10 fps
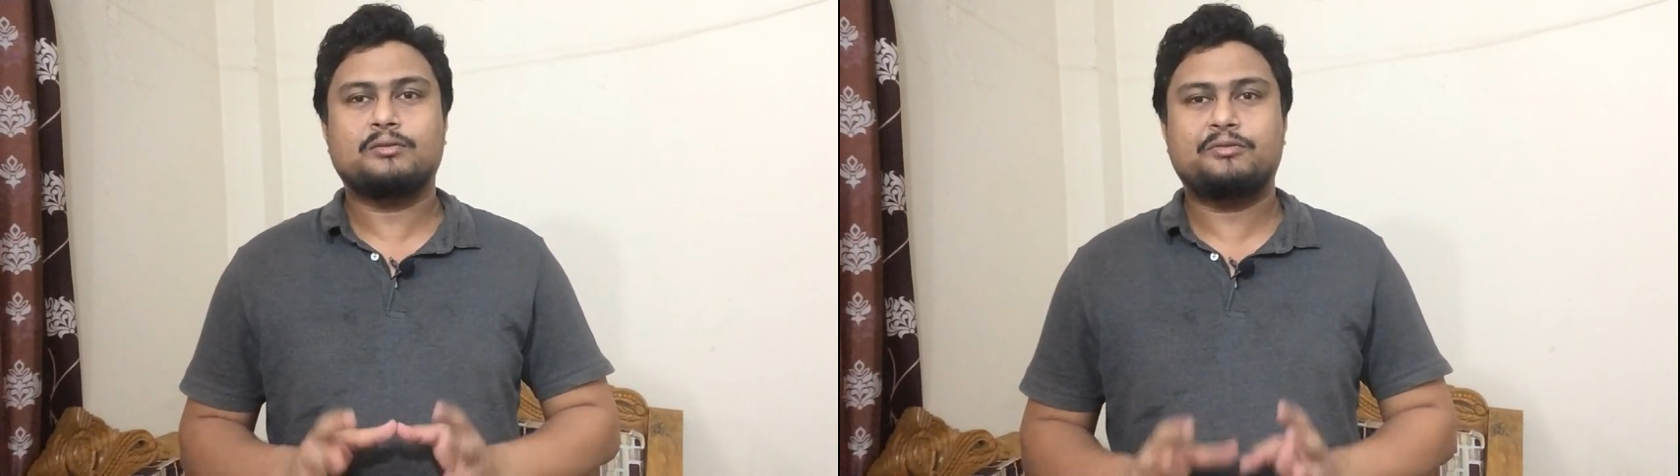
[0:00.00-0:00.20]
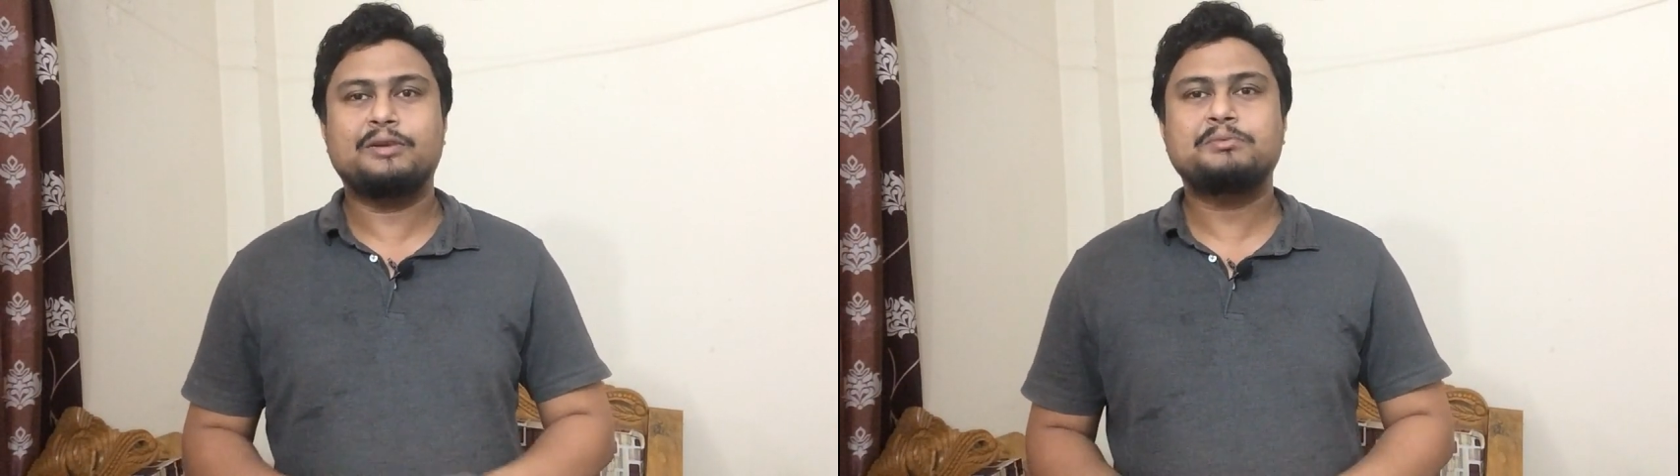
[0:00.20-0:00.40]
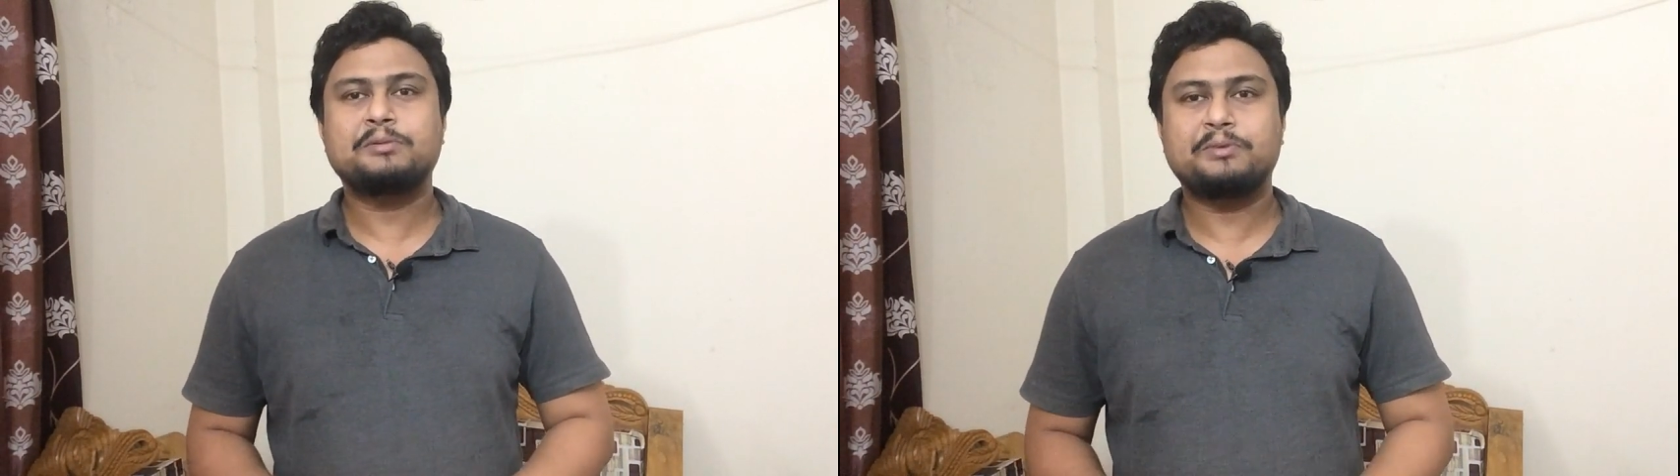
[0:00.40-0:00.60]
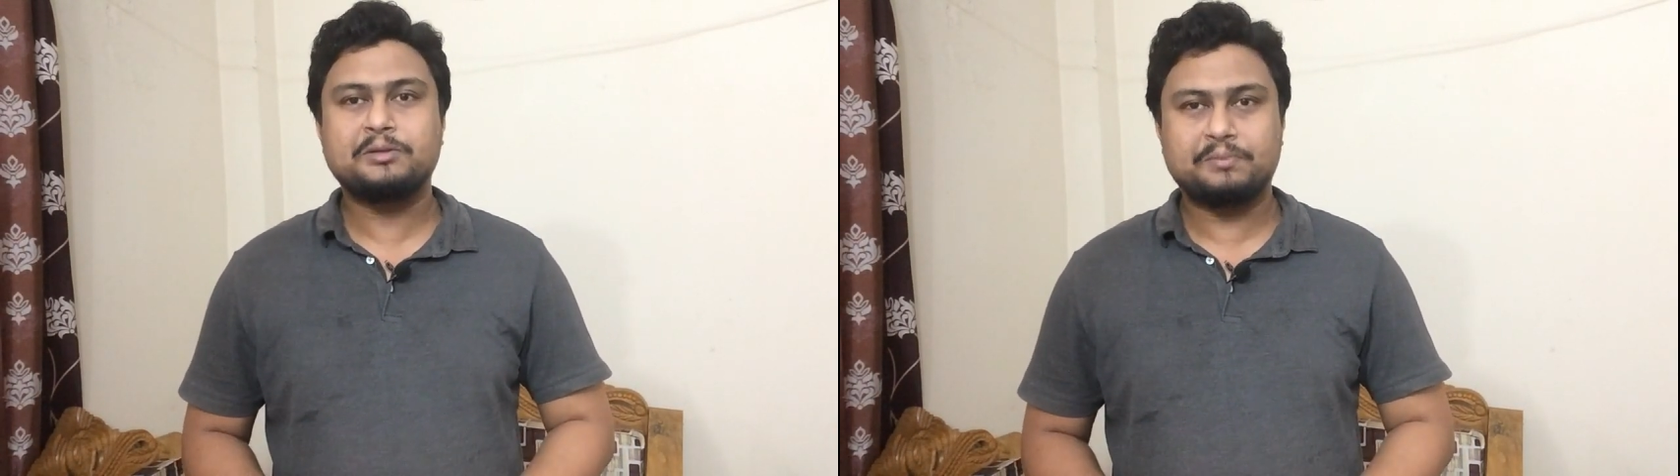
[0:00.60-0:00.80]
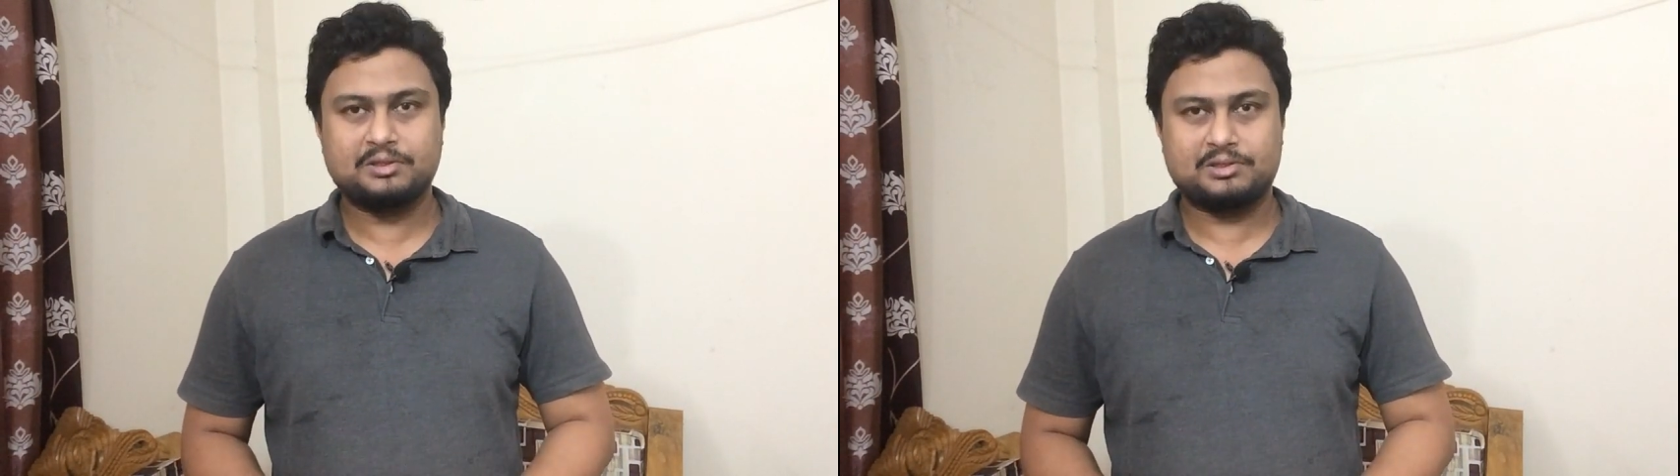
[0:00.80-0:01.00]
50
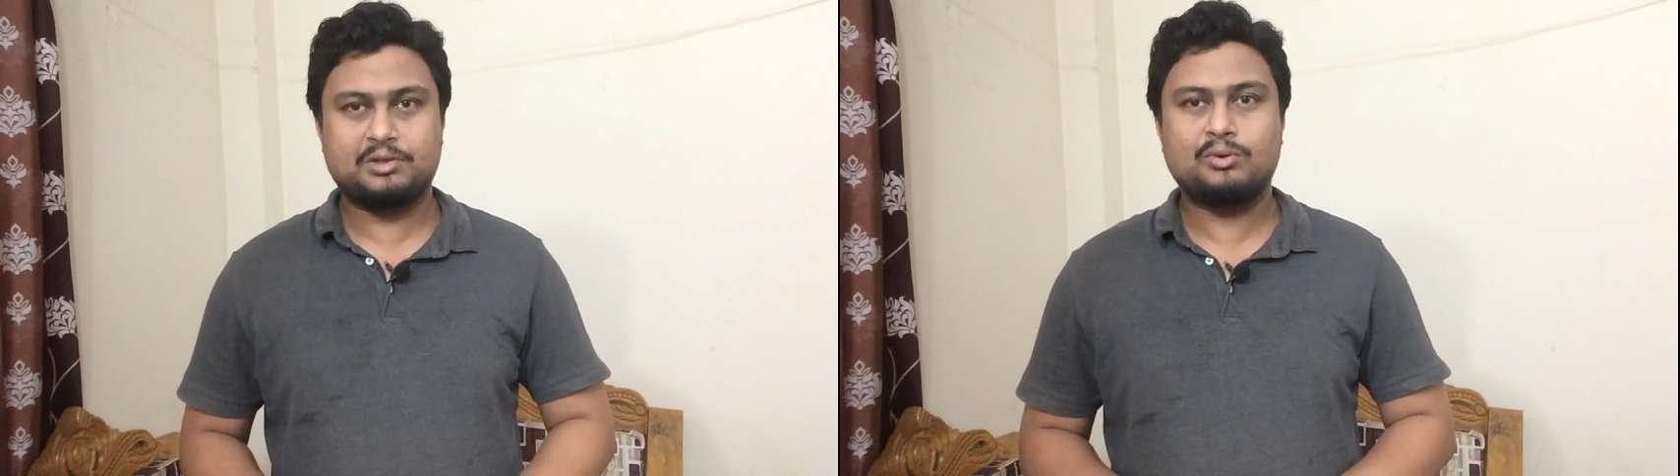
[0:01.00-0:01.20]
people